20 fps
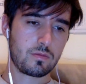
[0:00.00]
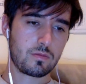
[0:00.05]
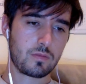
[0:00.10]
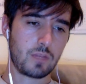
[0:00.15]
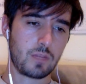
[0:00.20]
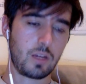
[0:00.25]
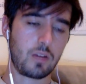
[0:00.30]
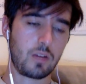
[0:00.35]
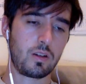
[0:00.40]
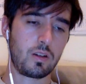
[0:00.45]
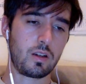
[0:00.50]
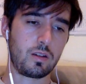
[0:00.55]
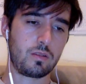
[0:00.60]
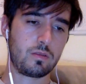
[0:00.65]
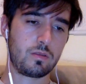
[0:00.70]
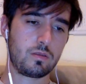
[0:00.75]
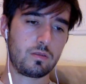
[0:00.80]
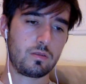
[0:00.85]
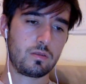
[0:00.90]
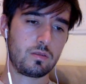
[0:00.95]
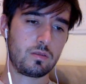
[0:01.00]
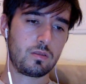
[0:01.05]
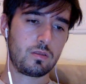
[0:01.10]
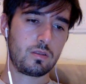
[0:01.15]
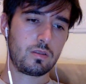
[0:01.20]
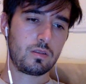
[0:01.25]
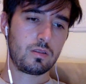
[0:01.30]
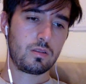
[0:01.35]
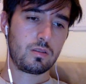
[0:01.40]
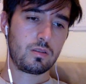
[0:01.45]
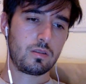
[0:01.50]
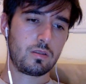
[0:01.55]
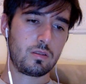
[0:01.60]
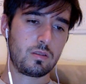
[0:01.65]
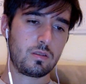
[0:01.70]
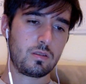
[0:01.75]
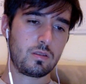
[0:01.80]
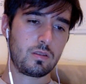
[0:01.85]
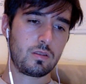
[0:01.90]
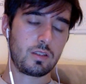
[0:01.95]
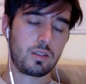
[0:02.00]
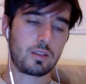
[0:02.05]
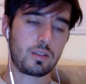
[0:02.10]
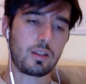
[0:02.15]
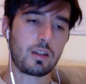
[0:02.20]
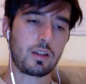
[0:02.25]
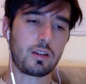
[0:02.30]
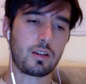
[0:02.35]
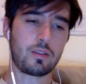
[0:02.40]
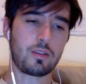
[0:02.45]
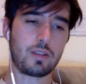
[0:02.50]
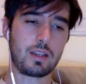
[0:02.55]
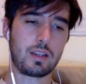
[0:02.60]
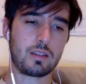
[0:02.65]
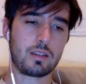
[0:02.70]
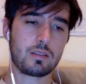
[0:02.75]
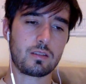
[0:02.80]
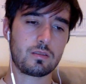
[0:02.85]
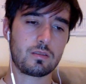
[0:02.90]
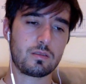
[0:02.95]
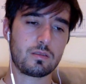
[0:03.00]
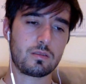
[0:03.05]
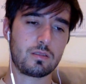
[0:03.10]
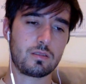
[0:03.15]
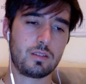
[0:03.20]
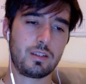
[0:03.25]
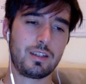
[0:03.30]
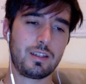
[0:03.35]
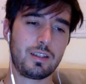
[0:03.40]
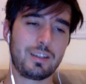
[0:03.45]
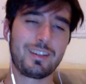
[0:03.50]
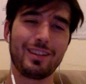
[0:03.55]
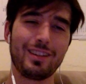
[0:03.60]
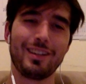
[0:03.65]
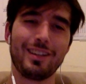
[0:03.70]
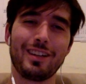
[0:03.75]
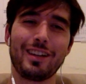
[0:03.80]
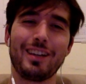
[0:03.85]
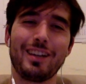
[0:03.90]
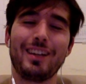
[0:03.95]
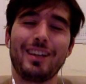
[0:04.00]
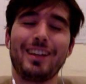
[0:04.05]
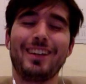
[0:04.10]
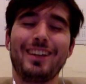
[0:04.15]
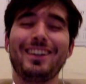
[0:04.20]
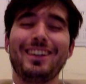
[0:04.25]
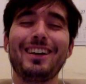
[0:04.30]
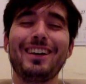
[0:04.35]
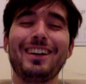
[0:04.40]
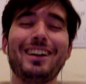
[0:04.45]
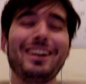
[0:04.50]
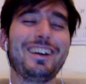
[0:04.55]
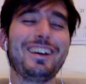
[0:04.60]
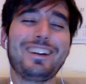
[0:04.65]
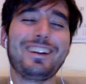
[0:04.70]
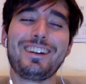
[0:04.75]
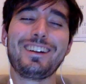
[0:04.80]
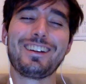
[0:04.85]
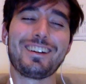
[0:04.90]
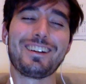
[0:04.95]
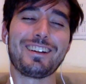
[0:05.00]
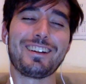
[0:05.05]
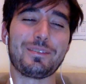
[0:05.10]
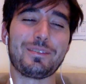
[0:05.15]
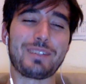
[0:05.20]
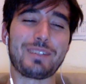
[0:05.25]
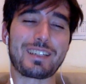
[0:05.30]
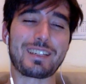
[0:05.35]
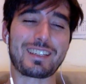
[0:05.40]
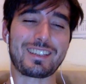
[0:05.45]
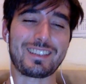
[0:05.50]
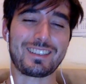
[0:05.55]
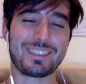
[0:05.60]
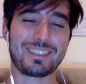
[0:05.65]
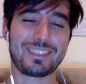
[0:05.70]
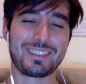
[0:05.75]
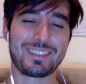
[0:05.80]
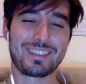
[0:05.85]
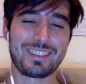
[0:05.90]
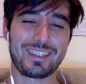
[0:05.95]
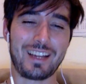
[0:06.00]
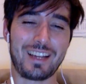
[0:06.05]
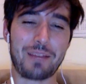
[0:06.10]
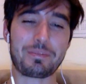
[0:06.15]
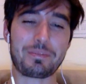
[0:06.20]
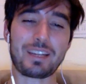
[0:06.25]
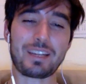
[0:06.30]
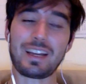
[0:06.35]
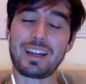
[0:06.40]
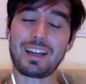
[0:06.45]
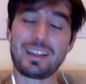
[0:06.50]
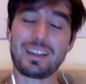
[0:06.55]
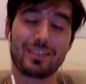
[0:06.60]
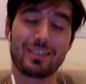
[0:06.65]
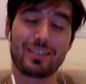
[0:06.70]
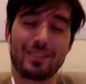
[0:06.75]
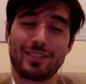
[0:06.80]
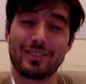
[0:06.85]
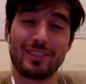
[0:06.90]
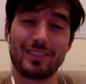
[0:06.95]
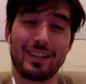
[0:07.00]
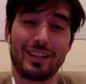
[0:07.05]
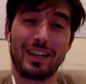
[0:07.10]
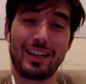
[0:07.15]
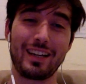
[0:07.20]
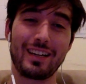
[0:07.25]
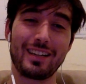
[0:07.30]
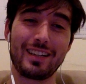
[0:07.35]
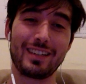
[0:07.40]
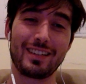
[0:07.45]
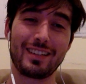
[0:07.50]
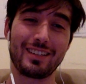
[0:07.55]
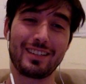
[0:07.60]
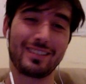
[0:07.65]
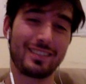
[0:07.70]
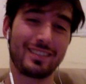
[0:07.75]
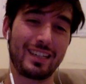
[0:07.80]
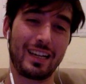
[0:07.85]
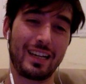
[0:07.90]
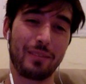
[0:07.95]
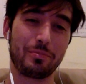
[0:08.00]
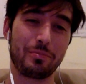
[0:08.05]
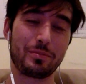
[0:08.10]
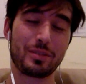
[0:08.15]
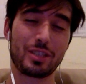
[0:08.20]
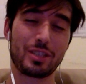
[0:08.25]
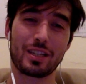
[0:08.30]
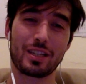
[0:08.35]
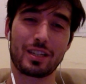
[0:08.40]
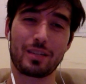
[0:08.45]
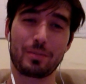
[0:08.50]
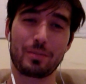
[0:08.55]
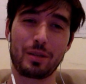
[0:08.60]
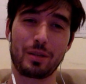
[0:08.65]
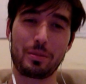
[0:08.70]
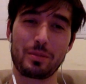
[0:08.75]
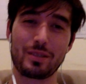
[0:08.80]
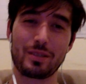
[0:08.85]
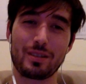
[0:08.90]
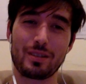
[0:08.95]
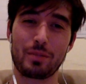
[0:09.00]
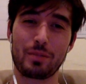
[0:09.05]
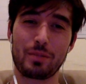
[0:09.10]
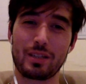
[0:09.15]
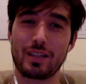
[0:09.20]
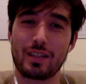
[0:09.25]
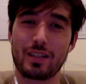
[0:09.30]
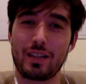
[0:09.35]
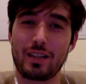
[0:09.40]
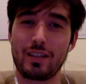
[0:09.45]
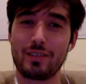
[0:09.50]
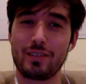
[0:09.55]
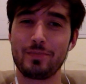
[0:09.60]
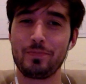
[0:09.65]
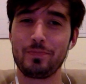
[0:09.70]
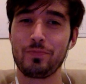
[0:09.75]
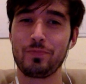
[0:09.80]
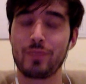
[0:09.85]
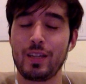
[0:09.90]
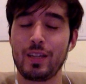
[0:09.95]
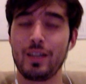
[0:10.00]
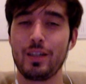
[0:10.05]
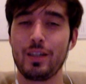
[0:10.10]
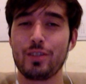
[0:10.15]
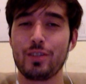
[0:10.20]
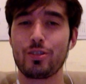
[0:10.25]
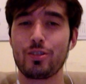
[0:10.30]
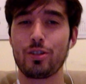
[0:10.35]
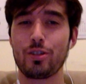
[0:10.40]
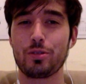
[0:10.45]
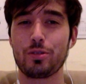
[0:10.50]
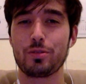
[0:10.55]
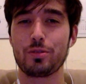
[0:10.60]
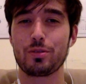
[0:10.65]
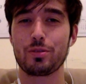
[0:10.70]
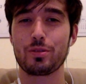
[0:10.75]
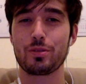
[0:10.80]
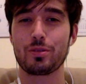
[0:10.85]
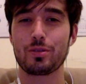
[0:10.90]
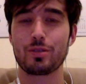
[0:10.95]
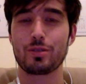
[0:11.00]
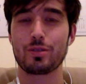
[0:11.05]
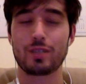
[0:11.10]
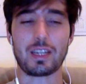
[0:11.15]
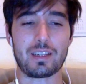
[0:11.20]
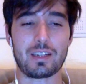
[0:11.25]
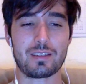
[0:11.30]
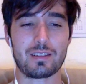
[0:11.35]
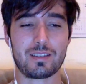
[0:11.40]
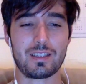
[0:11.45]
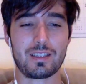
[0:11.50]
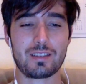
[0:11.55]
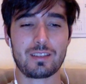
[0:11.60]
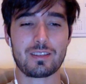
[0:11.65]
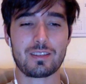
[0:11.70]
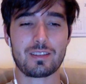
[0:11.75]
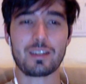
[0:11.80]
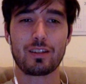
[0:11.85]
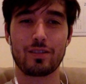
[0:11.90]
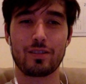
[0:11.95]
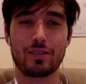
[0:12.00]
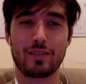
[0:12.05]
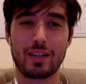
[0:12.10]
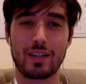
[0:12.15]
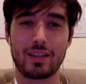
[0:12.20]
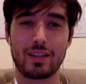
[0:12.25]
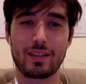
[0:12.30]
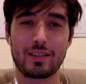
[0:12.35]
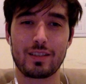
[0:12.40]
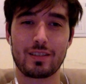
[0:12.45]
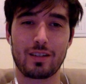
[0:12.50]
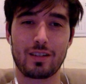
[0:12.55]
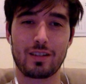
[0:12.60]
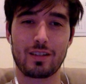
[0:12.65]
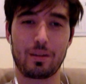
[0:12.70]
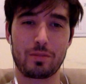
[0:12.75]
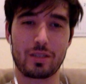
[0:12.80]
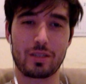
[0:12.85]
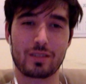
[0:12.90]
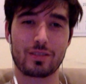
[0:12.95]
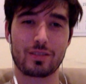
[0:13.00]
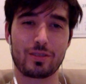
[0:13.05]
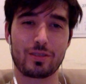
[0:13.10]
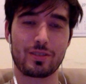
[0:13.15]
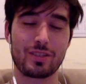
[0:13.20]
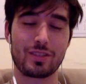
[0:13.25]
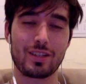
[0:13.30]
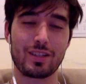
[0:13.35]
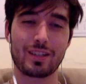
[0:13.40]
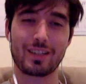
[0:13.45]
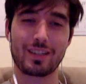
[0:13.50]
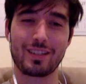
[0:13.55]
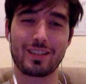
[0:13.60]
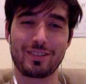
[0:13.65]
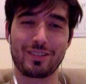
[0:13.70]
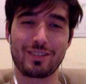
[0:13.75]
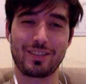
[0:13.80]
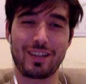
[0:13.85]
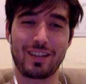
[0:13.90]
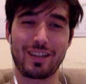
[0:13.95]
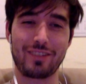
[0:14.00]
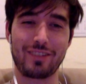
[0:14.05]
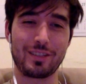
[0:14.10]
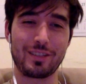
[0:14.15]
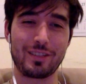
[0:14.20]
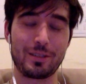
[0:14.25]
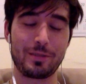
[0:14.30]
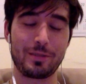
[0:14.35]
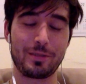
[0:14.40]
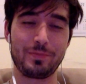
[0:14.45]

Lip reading: Oh no, that's not an array. Oh my goodness. I don't know. I'm just gonna blame this on being tired. So yeah, that's not an array, that's an object, so it's not gonna do that one.